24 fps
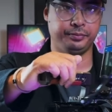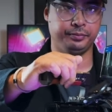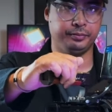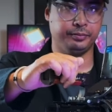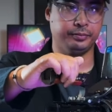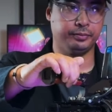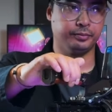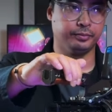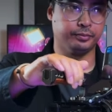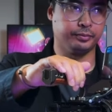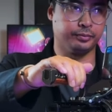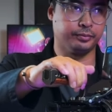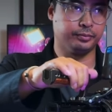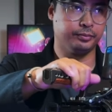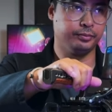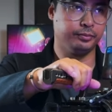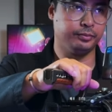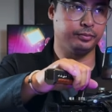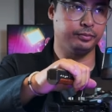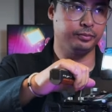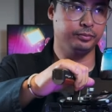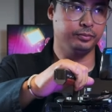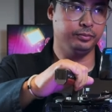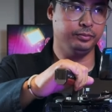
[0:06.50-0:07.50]
how to turn
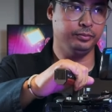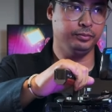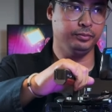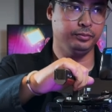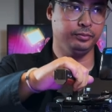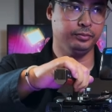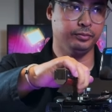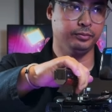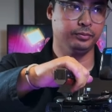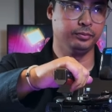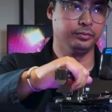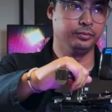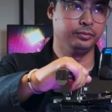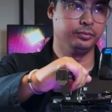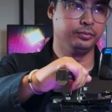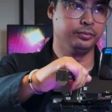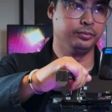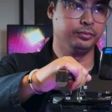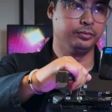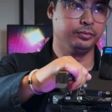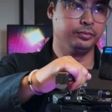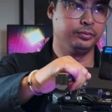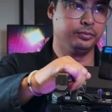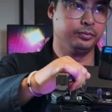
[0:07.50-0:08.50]
your smartphone
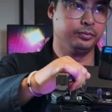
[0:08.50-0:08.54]
into